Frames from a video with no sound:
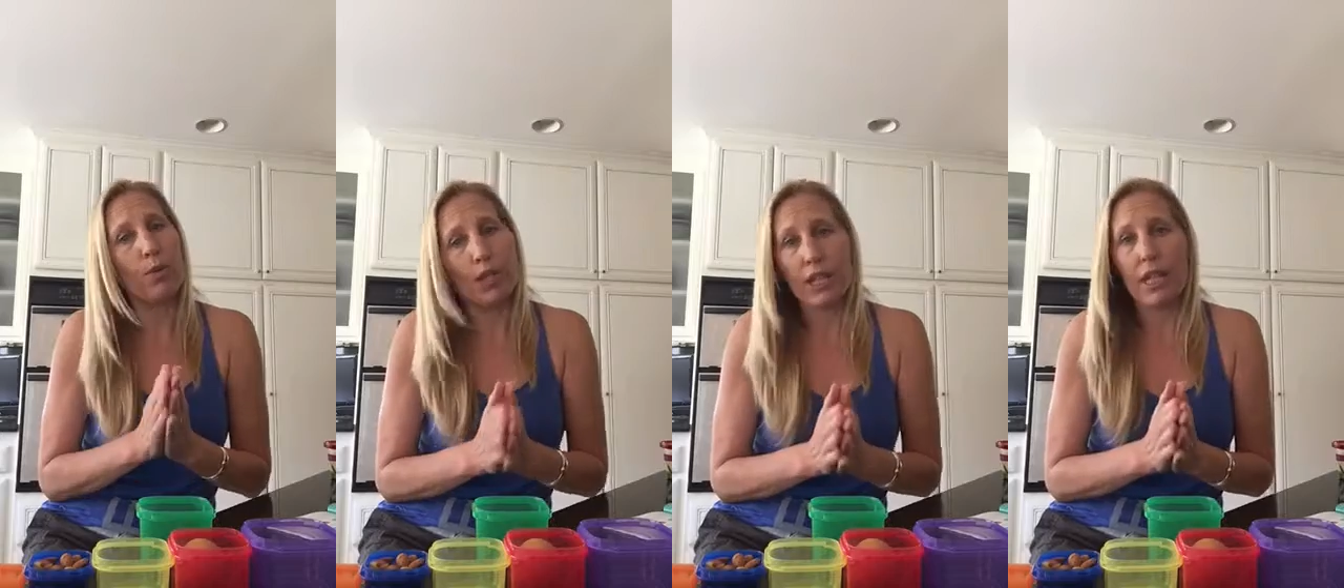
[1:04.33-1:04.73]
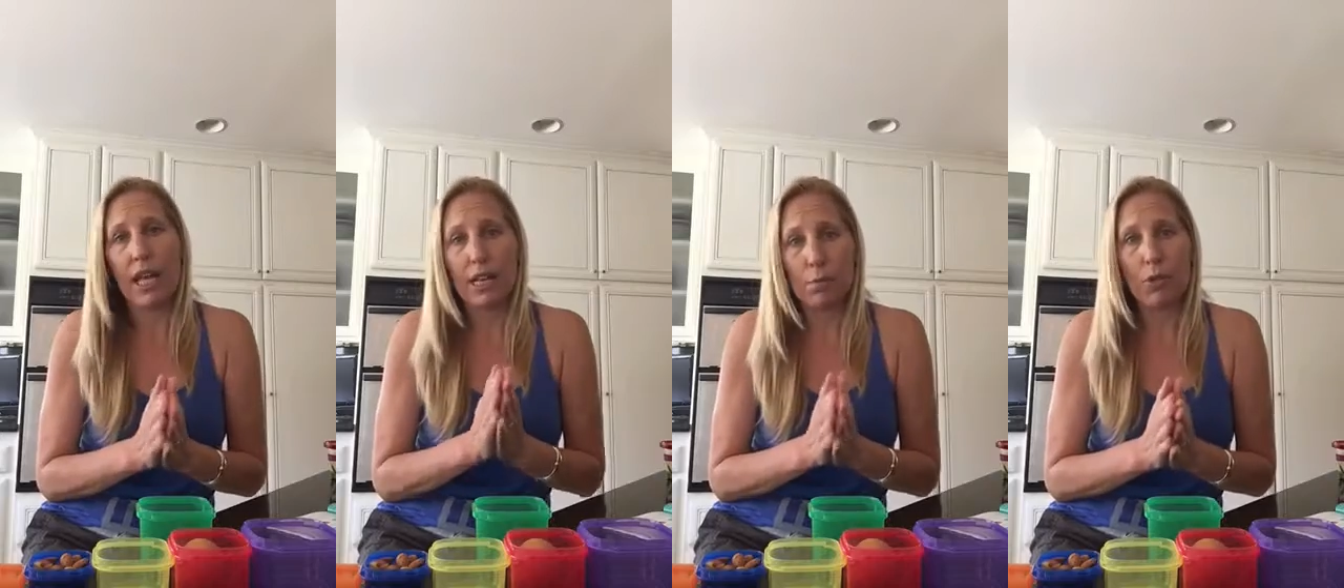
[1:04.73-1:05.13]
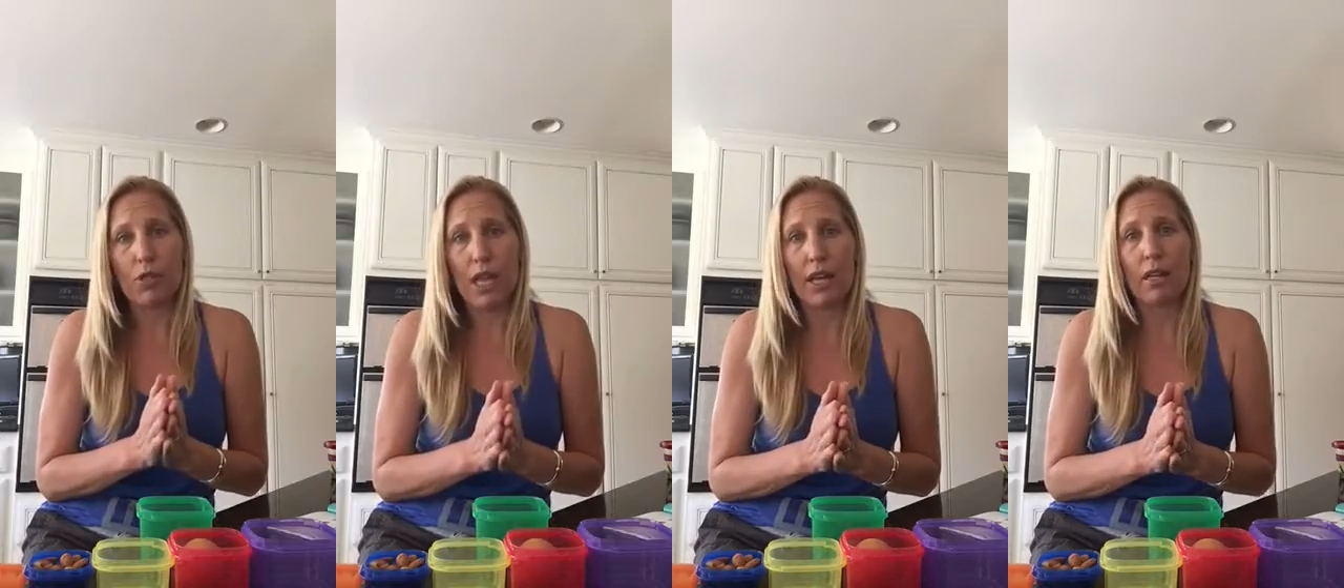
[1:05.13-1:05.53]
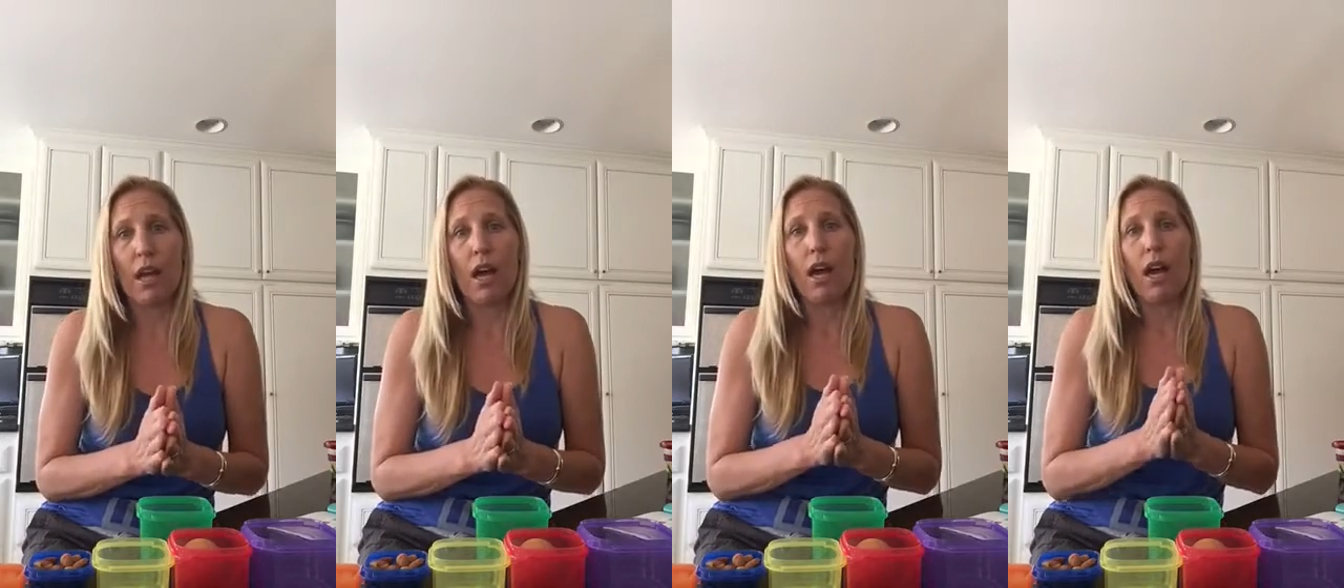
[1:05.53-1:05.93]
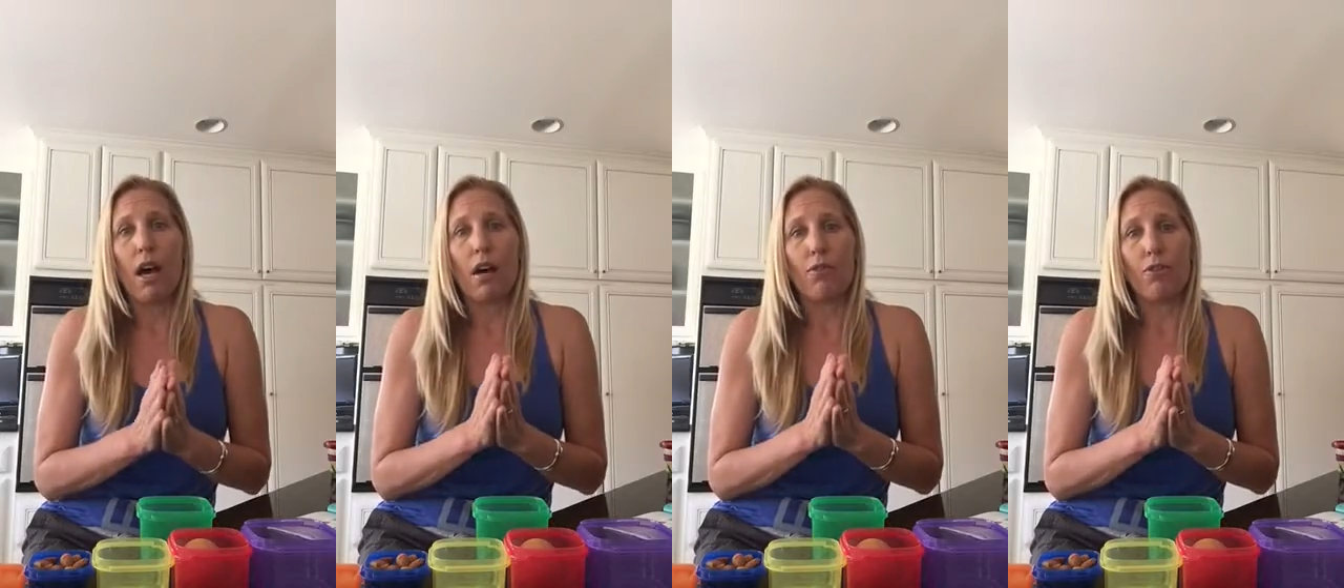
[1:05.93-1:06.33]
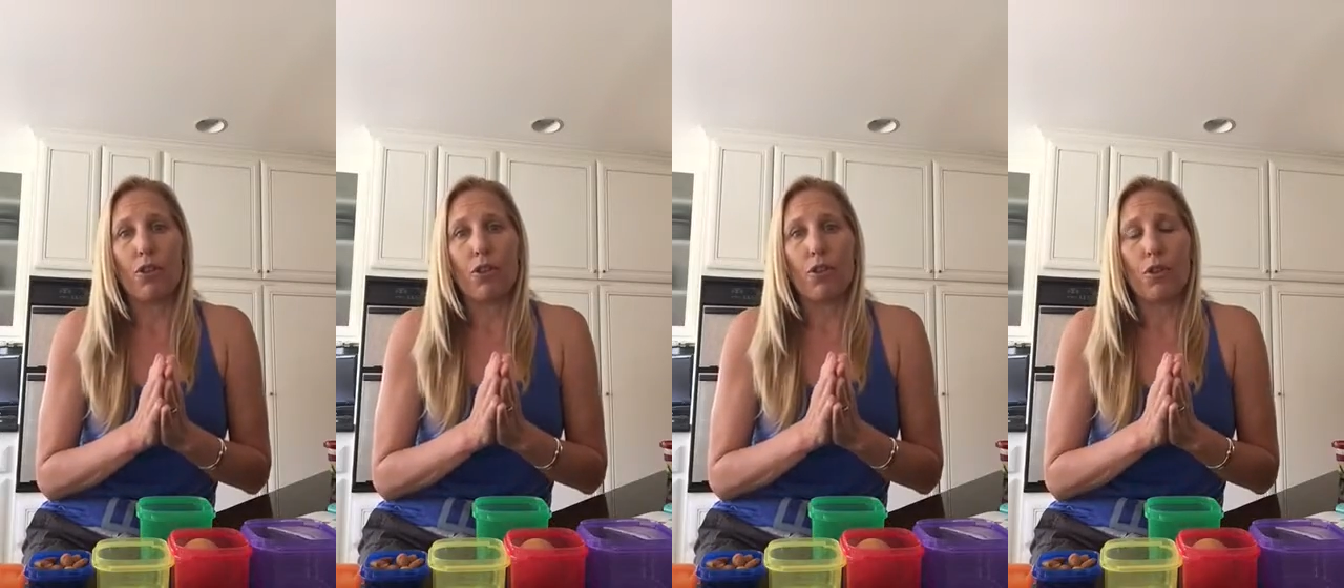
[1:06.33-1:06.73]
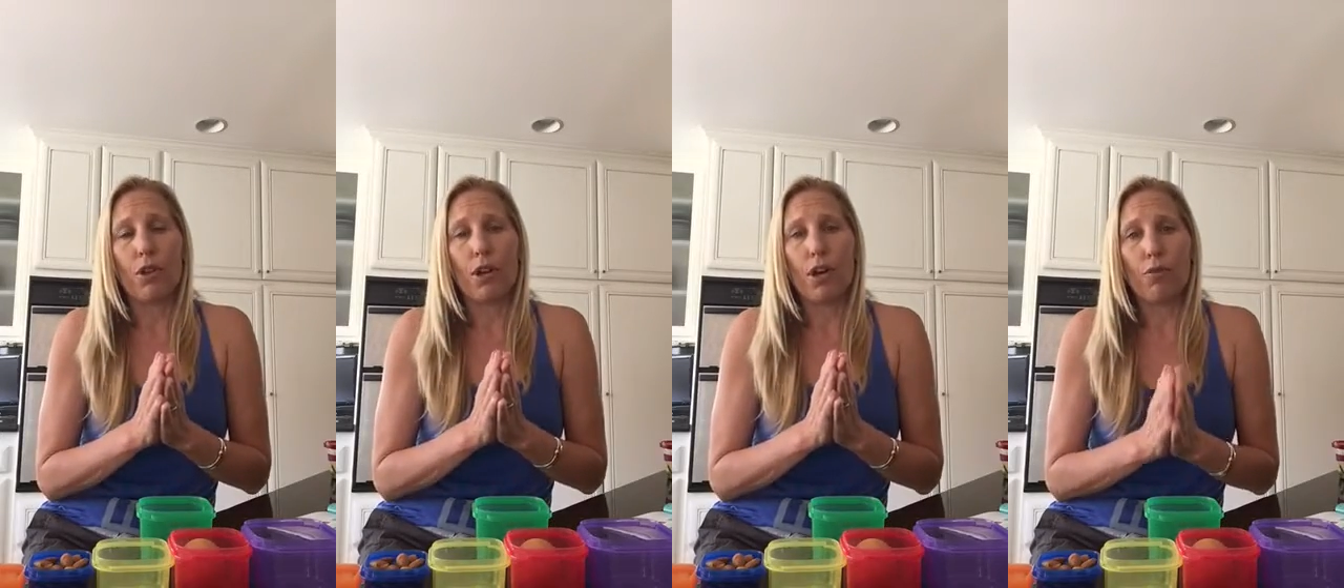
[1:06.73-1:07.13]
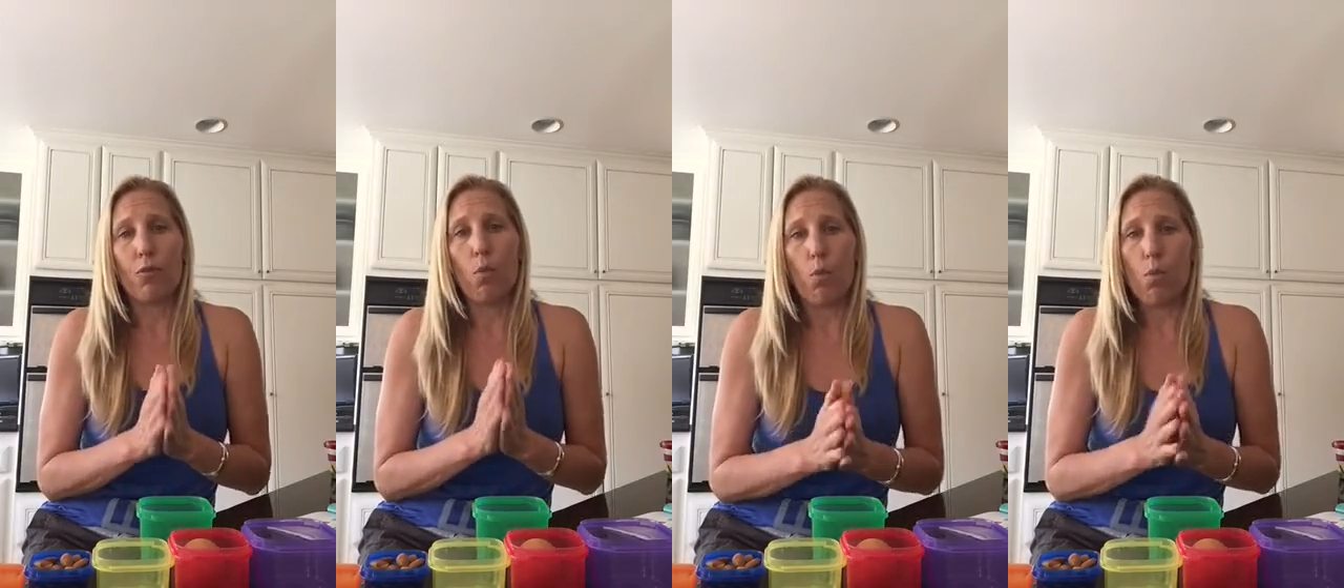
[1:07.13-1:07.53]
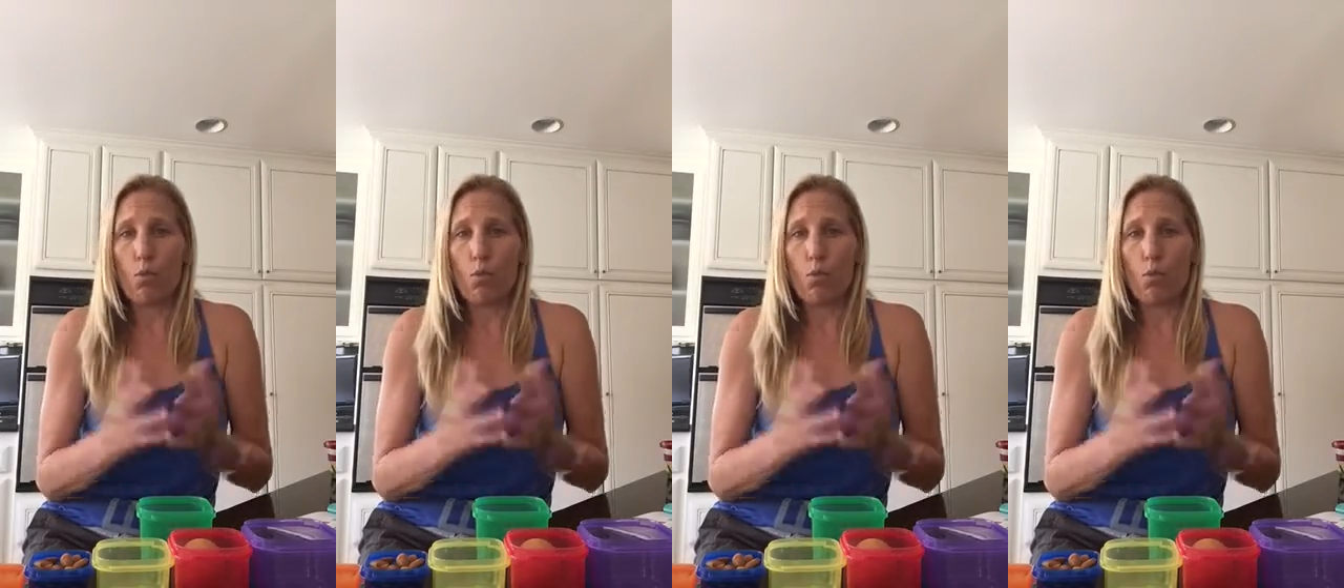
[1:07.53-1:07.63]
Really, 80% of